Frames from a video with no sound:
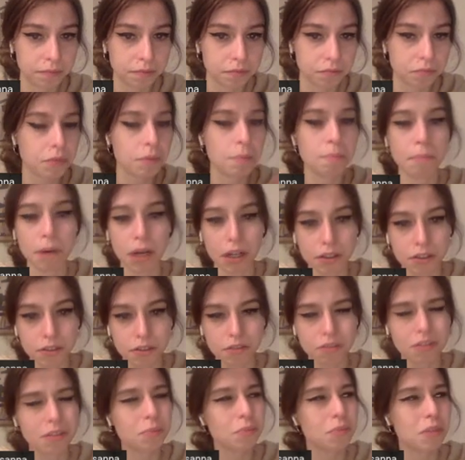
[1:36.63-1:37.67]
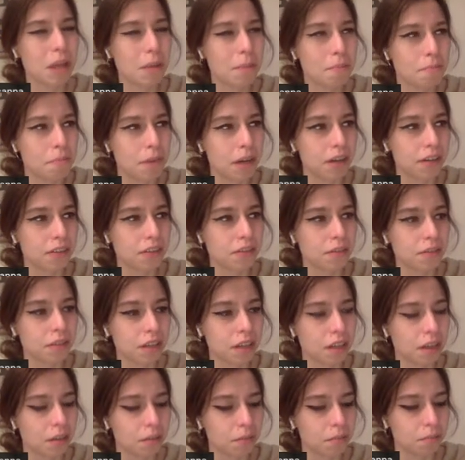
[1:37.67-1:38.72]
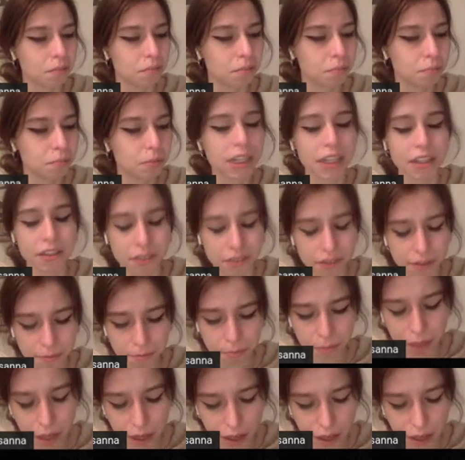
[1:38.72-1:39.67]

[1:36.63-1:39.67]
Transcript: monks, no, not monks, priests.